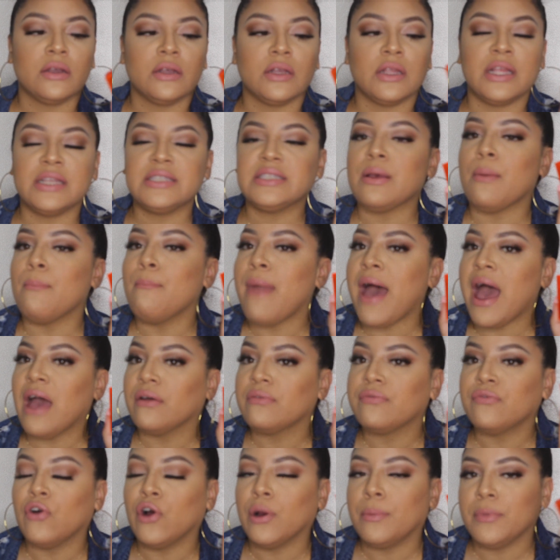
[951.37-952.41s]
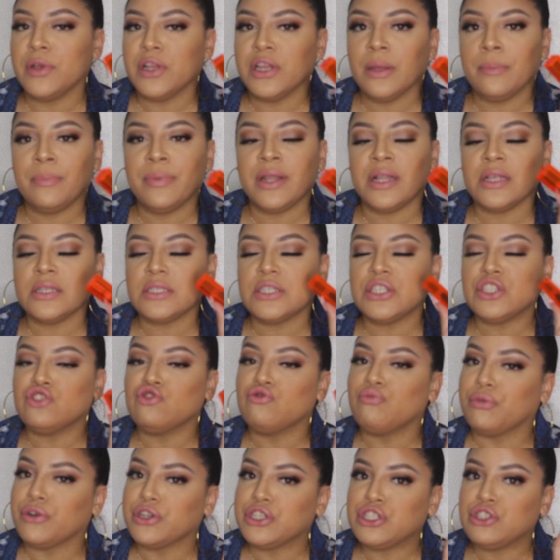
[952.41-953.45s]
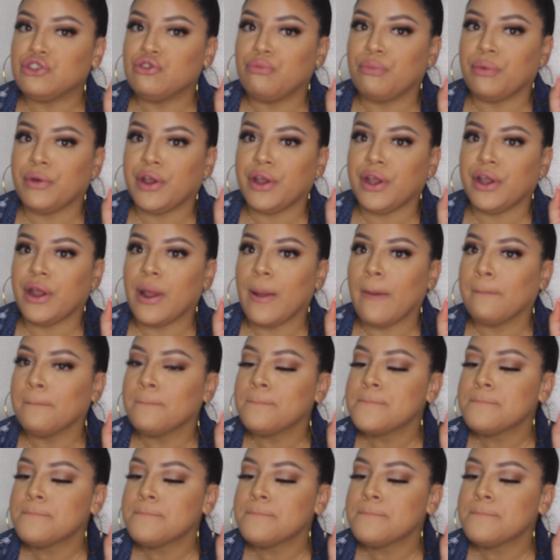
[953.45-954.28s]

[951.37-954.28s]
It's a matte formula, but it's super